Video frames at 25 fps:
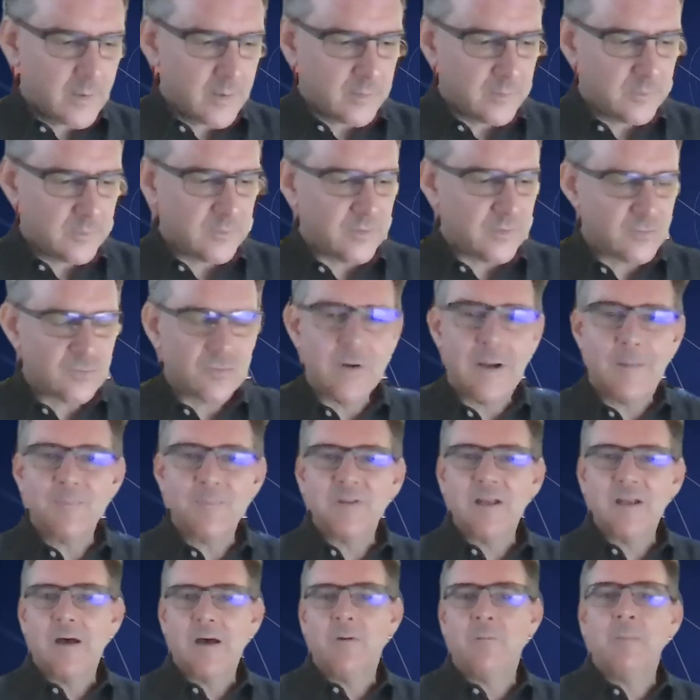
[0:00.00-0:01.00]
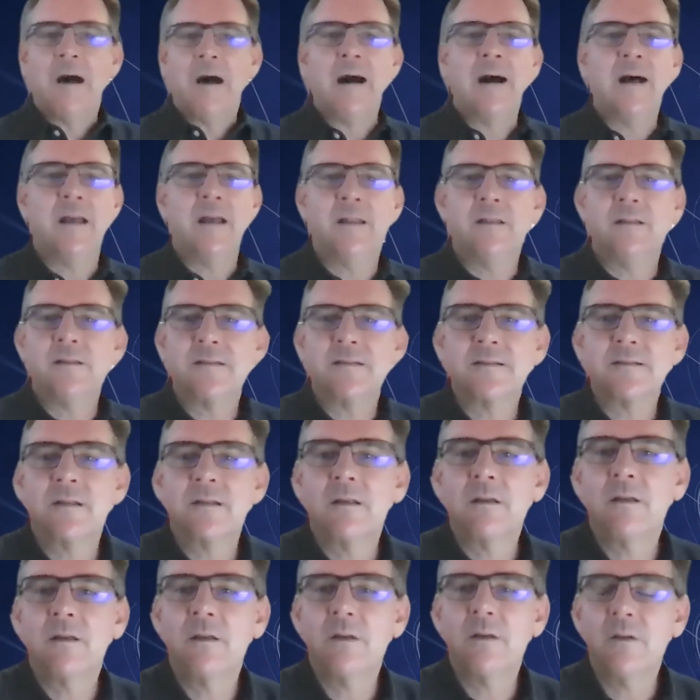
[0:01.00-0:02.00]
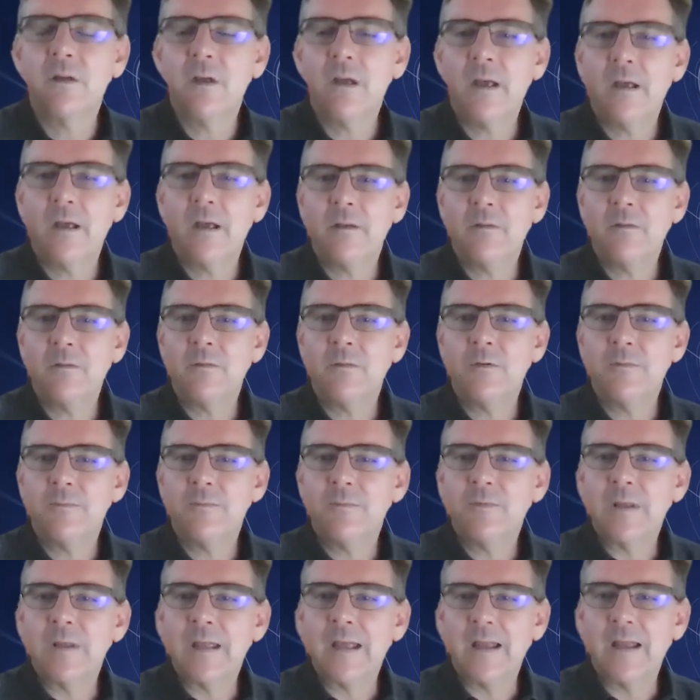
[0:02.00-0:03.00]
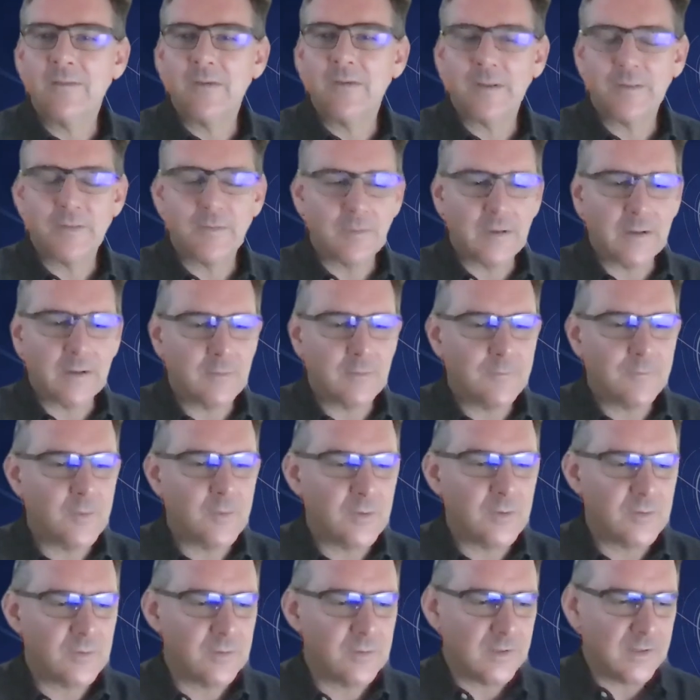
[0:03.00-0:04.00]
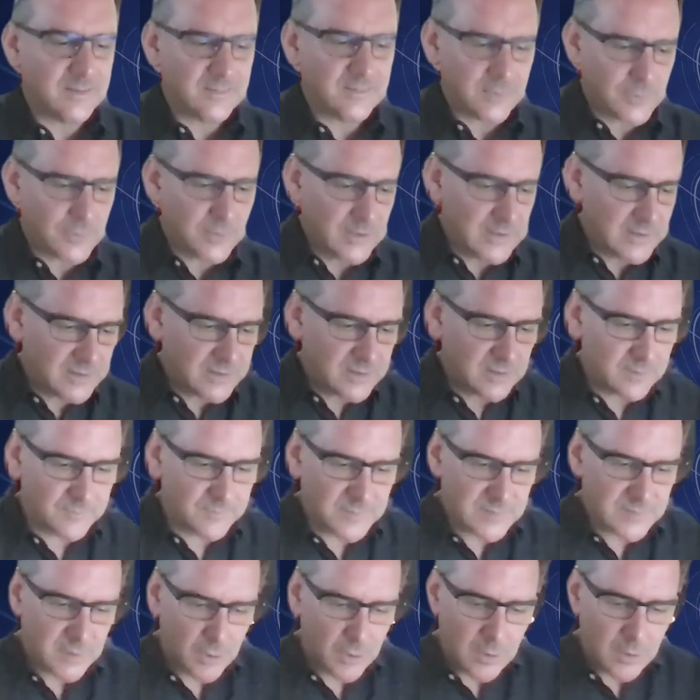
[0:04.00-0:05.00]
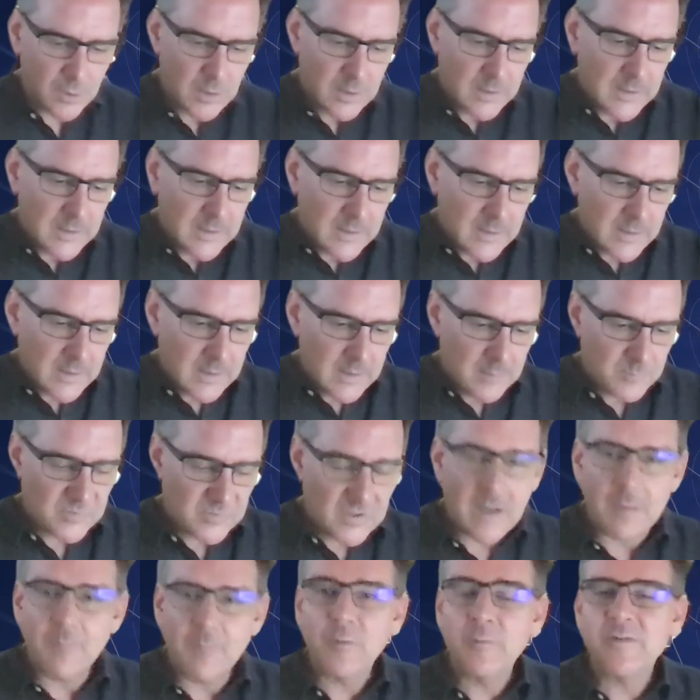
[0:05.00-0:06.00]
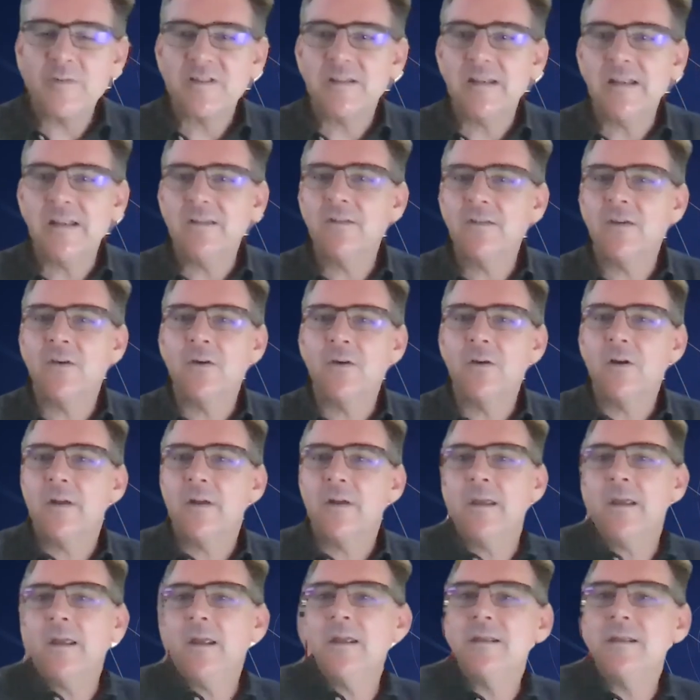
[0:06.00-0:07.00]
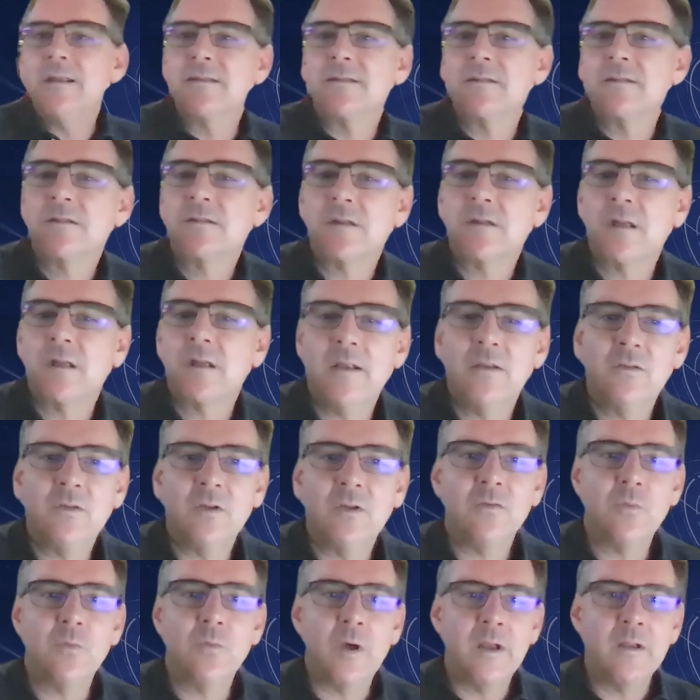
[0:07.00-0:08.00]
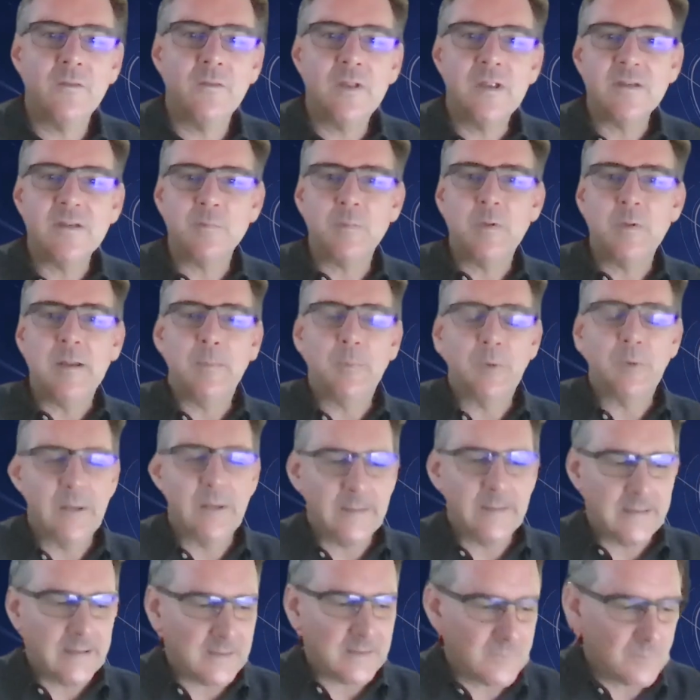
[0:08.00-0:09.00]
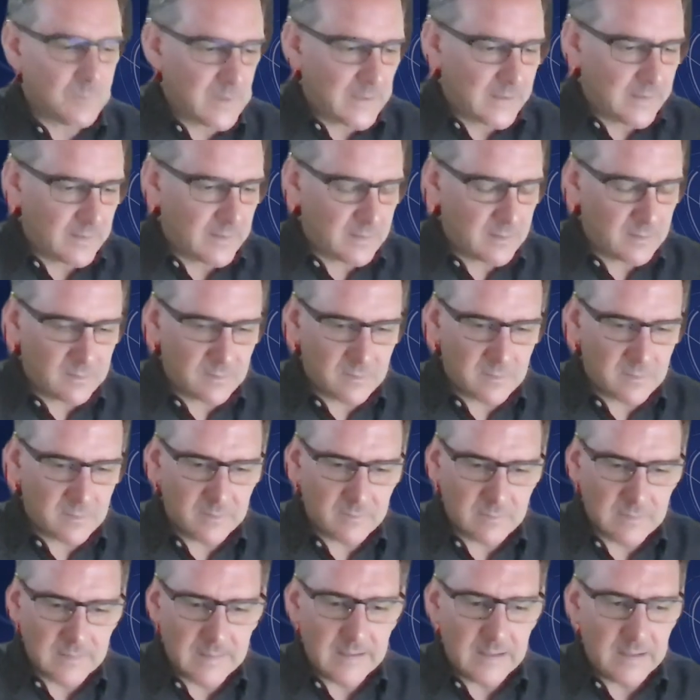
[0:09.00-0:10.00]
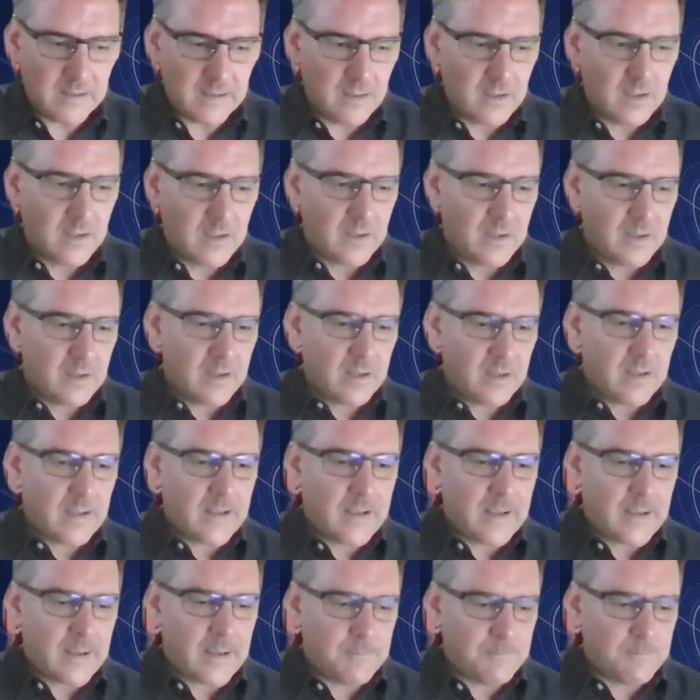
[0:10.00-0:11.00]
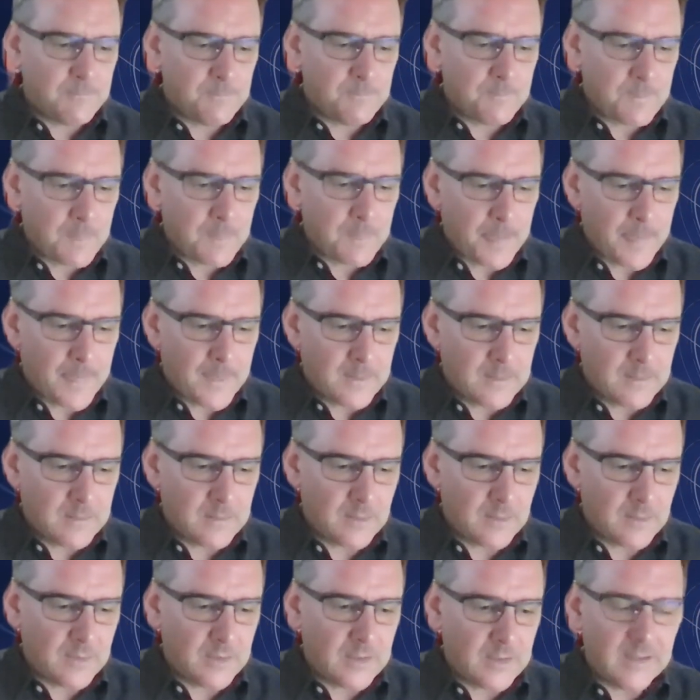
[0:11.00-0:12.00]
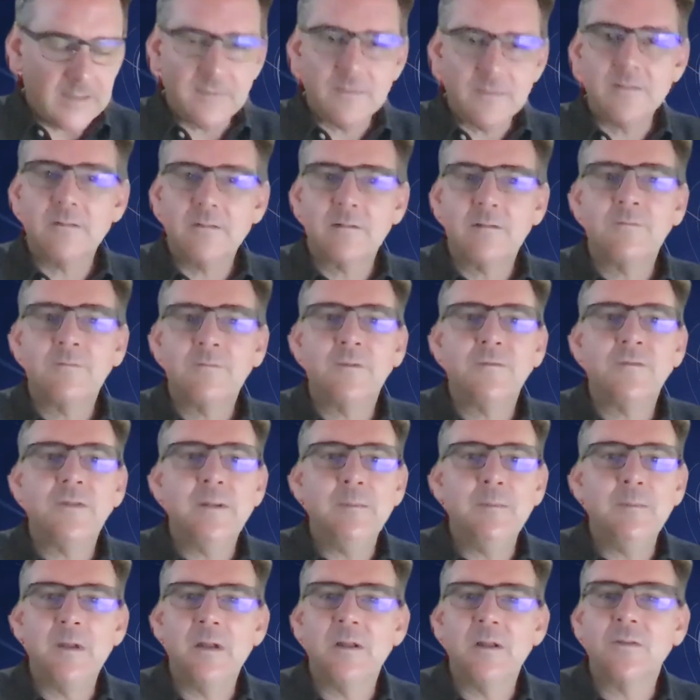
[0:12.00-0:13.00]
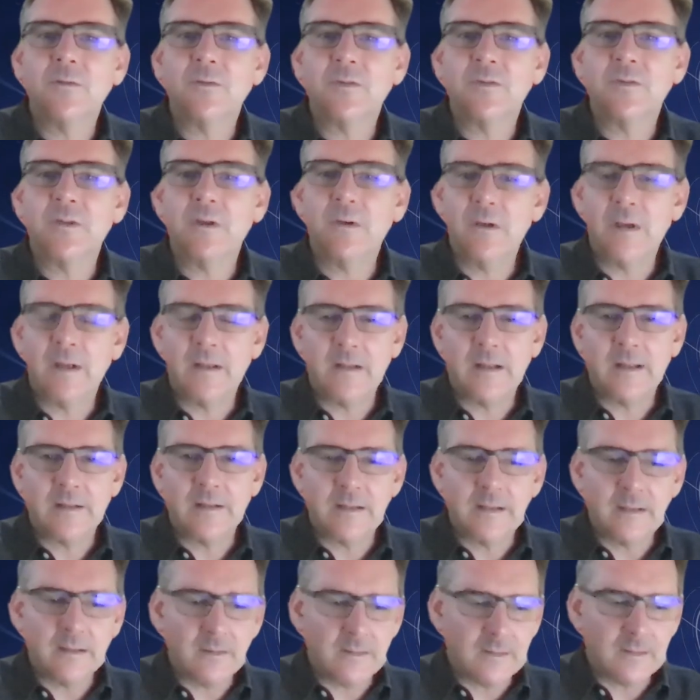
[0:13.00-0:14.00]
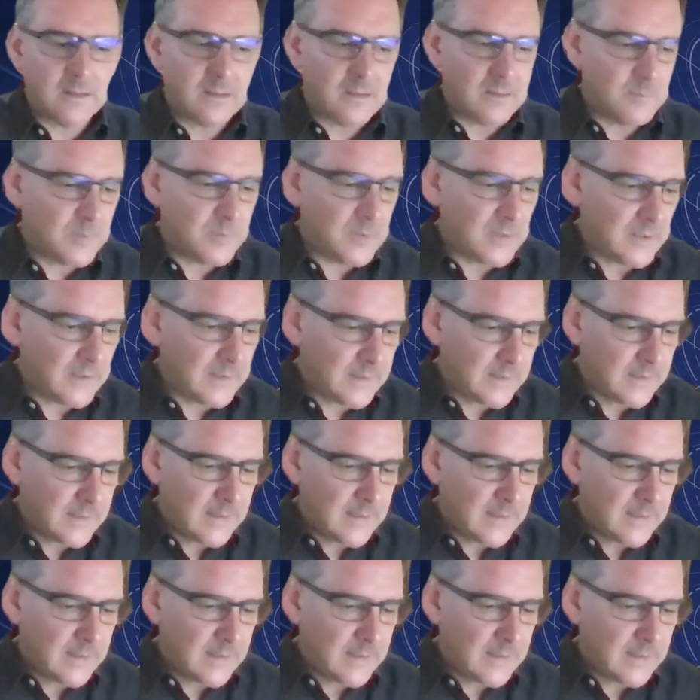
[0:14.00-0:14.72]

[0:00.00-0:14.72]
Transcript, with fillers: disrupt our minds. I refer to it as a think shift. So Mzamo Masito is one of these people, and that's why it's really the next 50 minutes or so I think are going to be